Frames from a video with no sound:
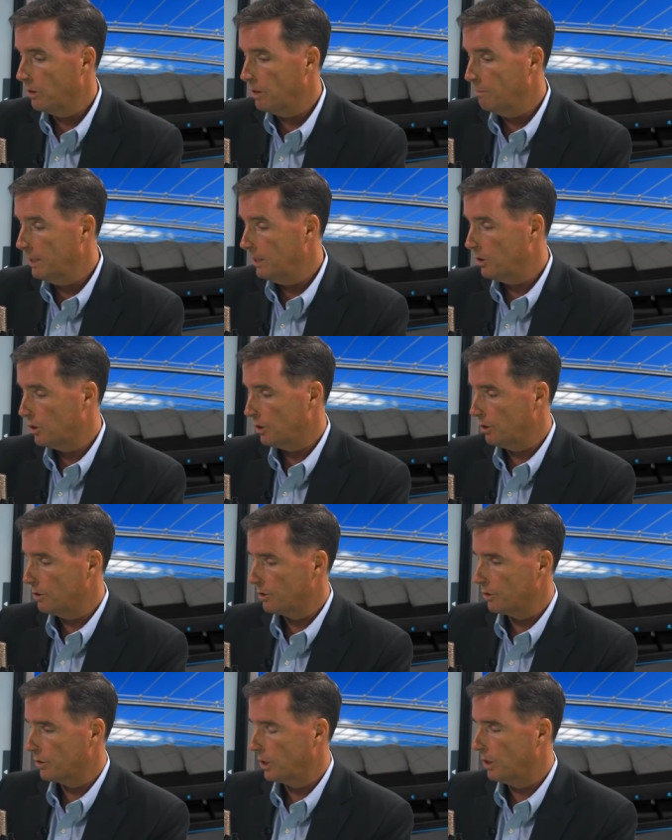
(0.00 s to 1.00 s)
they be
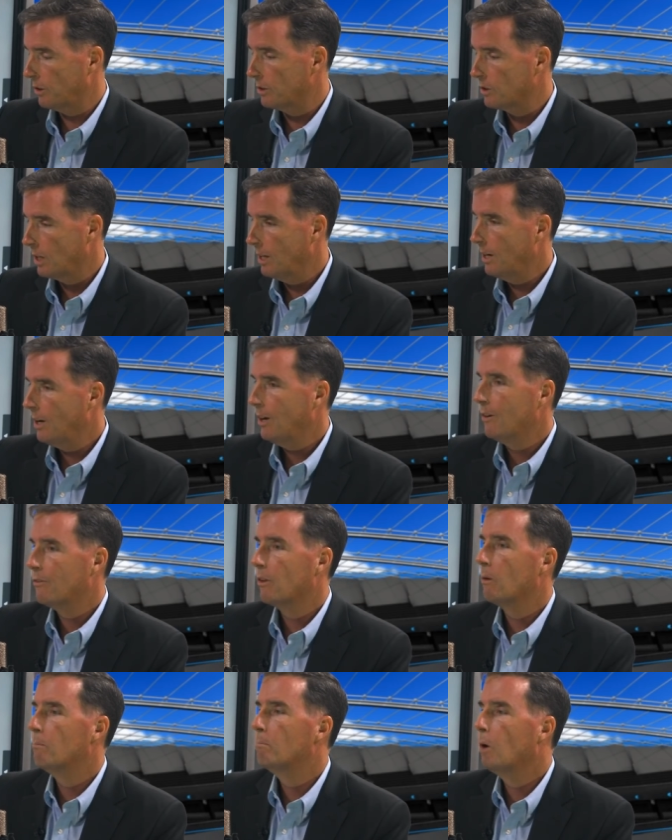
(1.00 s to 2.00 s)
insurance or securities, for
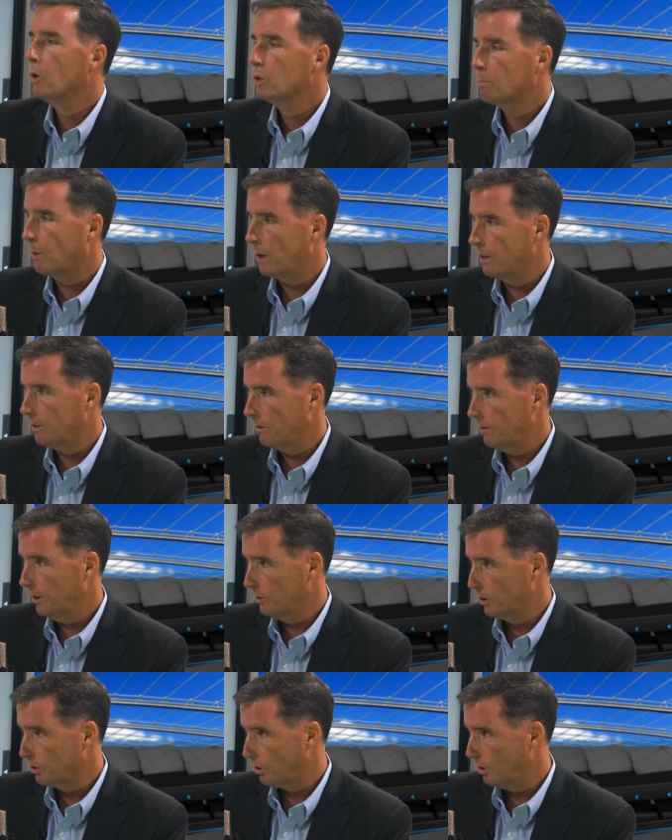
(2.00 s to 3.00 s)
the most part they'll
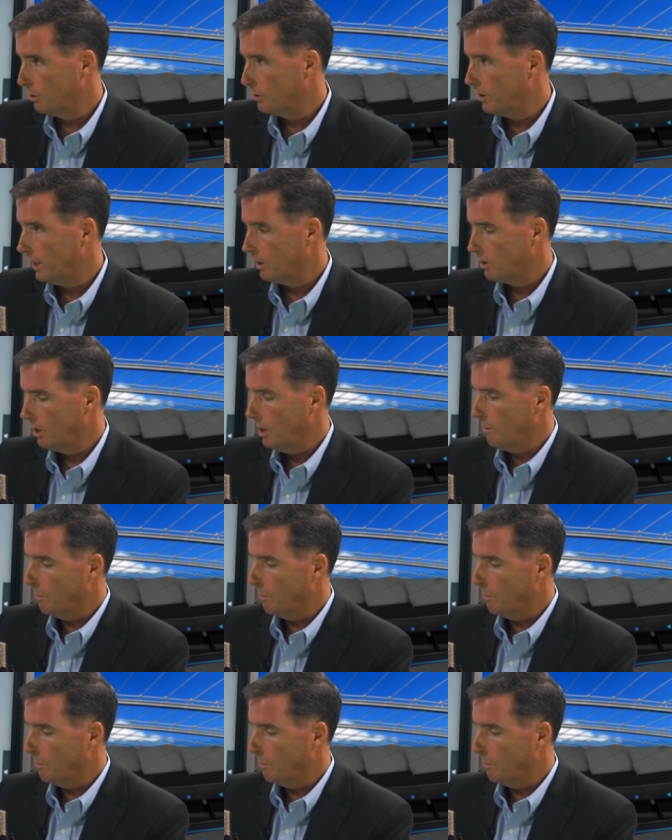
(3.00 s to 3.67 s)
disclose things.